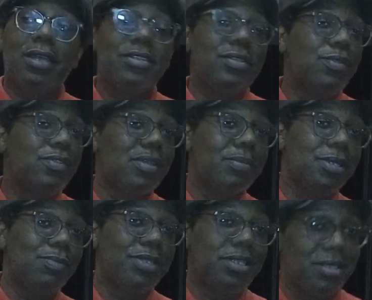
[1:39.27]
to do
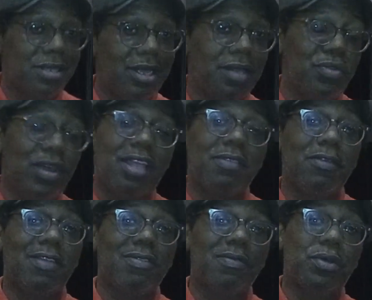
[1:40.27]
something with the Atlanta Jazz
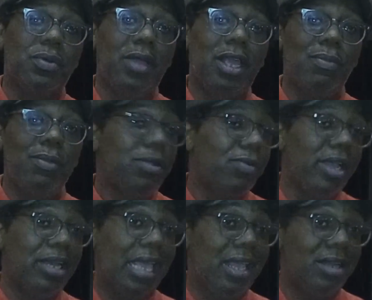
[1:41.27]
Festival, and we
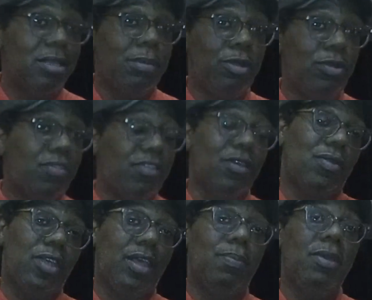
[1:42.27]
create a
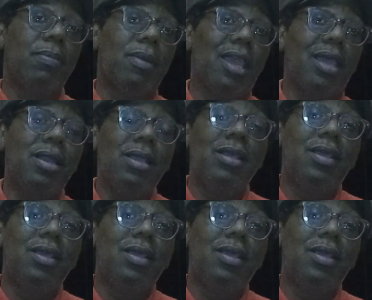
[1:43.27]
WCLK big band.